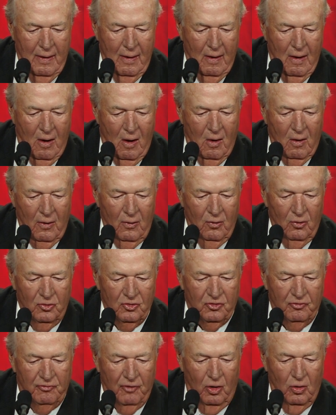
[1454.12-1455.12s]
All those
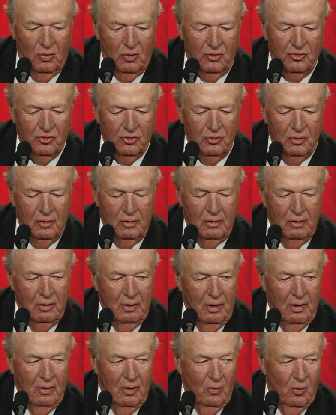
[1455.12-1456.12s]
folks.
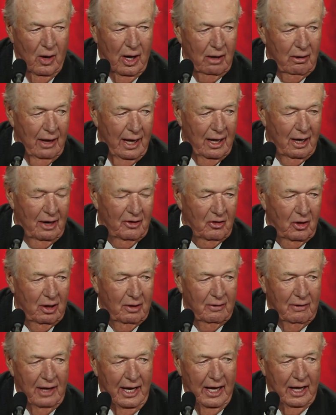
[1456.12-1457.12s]
Well, hell,
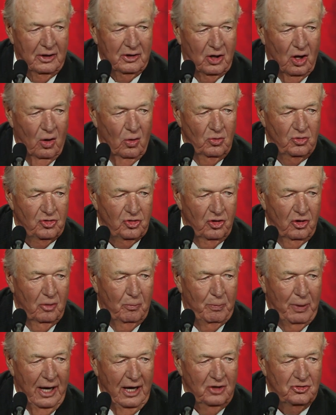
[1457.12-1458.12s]
the head coach of the
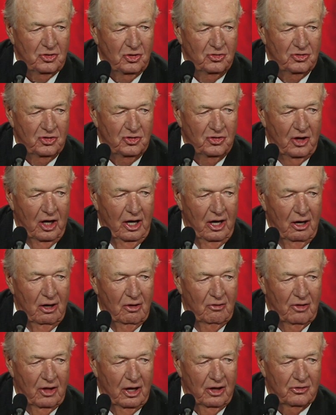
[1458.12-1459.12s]
Pacers is
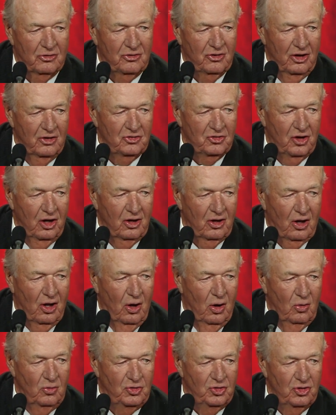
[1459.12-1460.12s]
here, the assistant
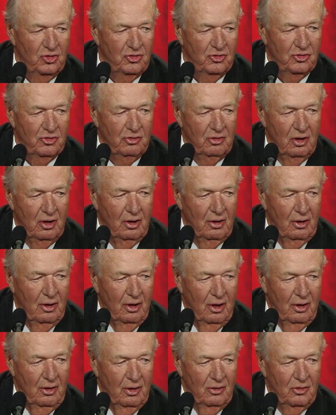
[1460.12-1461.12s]
coaches,
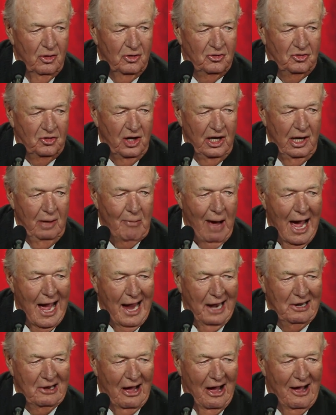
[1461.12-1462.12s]
the team eye
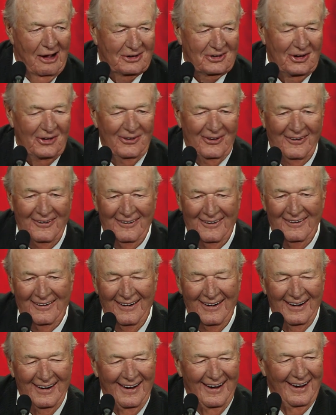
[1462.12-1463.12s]
doctor.
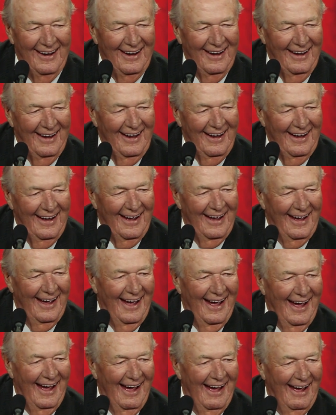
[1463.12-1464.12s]

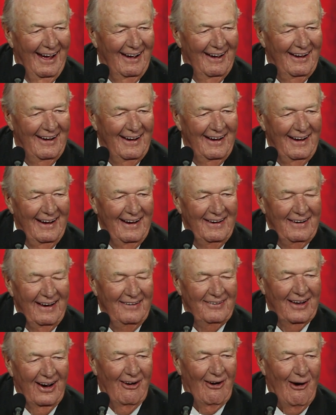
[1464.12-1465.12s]

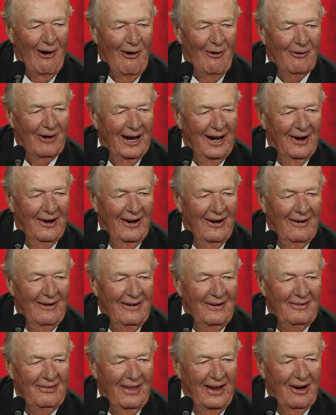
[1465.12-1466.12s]
They're all
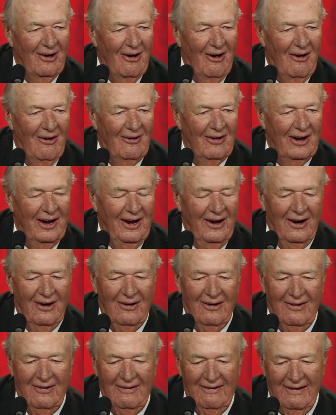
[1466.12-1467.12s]

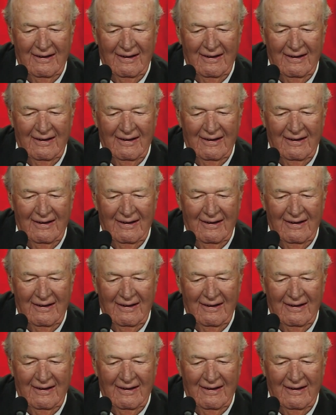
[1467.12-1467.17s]
here.